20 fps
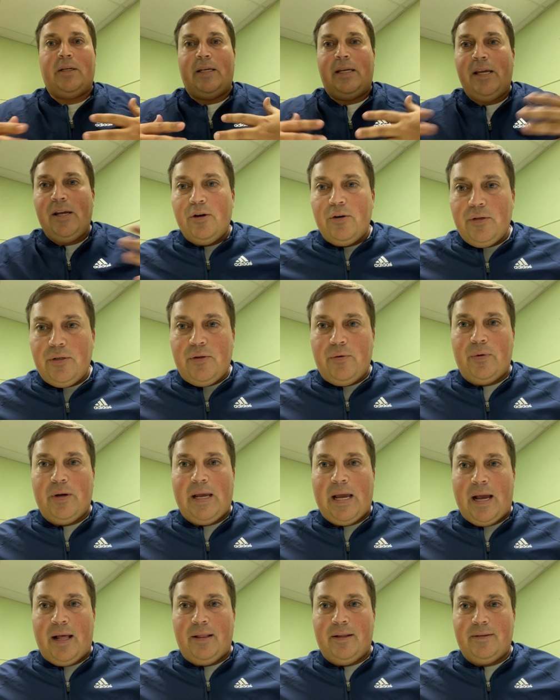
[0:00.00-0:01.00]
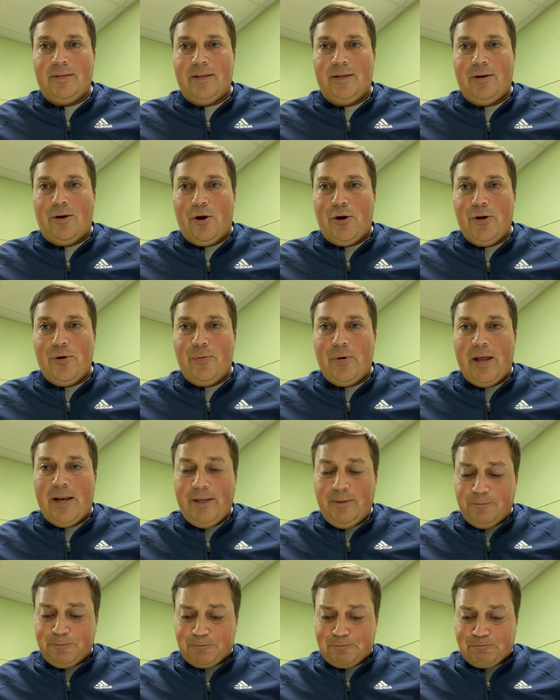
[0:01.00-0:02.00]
Here's the reality. Are you ready?